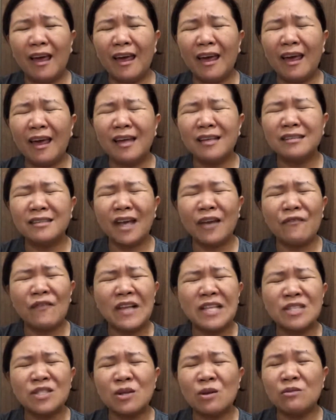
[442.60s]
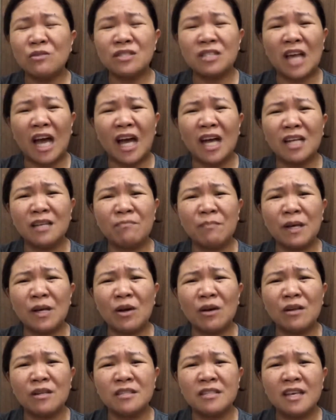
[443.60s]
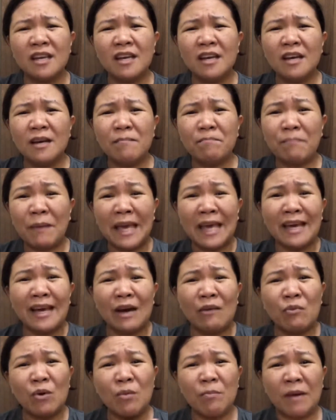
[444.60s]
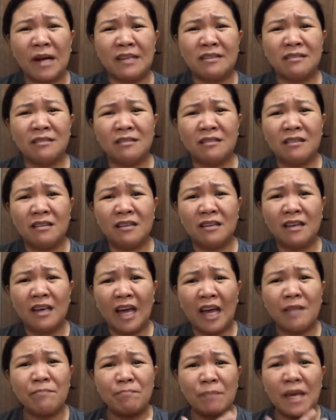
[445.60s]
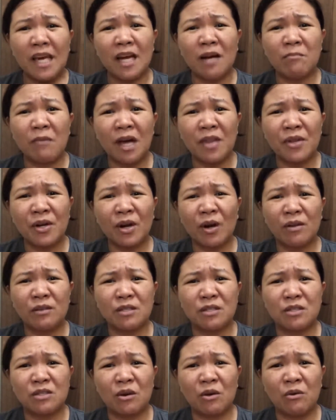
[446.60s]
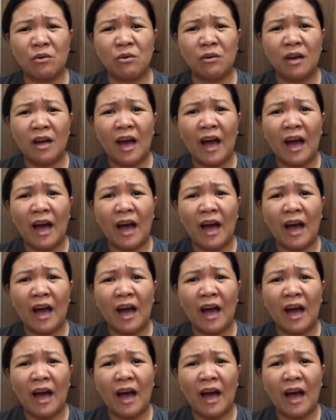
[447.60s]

And I feel so sad because being a woman and being a mother also,